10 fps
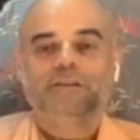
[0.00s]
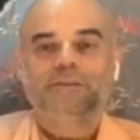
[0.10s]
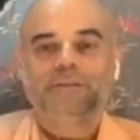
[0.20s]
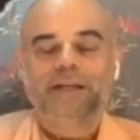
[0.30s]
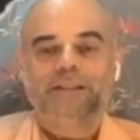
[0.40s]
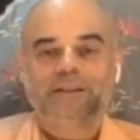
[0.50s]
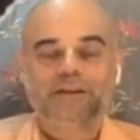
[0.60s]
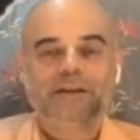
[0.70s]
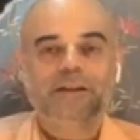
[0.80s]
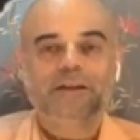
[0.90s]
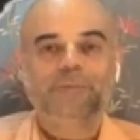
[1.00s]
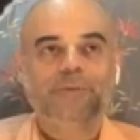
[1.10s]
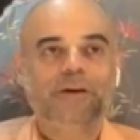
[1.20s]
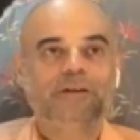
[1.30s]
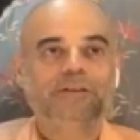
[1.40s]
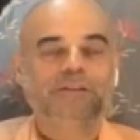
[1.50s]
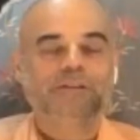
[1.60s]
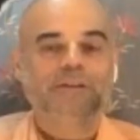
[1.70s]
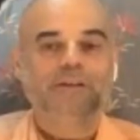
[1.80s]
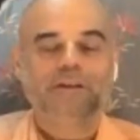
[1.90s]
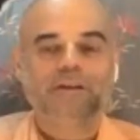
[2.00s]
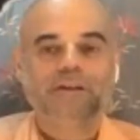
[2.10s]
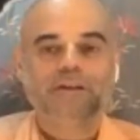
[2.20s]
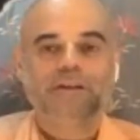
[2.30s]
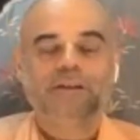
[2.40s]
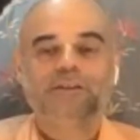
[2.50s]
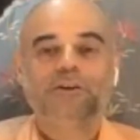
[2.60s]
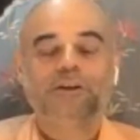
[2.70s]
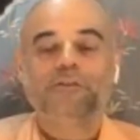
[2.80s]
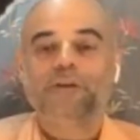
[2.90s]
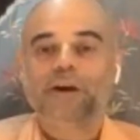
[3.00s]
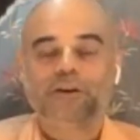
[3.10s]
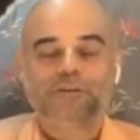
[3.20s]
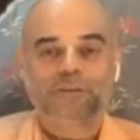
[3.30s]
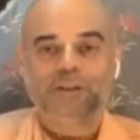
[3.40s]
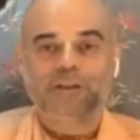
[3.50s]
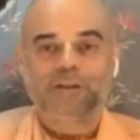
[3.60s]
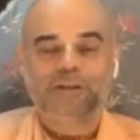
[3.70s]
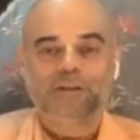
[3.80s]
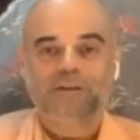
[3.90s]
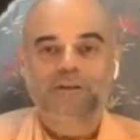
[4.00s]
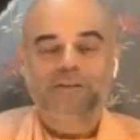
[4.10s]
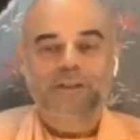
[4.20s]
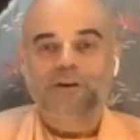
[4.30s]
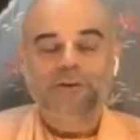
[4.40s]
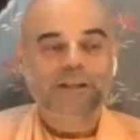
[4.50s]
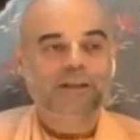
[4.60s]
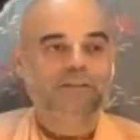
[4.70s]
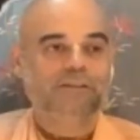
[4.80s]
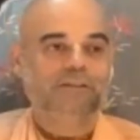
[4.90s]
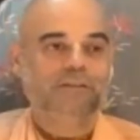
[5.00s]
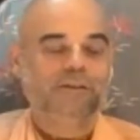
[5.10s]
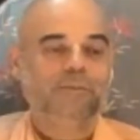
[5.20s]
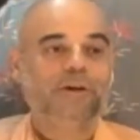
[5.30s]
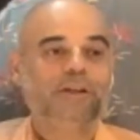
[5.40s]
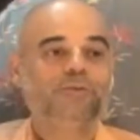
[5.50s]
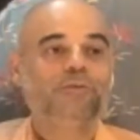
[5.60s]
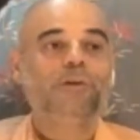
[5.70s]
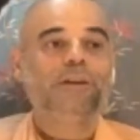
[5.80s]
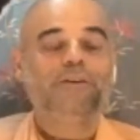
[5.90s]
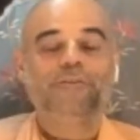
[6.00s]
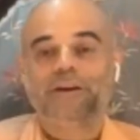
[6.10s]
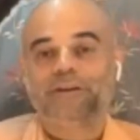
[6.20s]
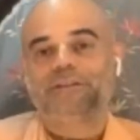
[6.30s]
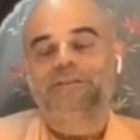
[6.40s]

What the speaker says: externally appears he is not aware of surroundings, but is fully aware.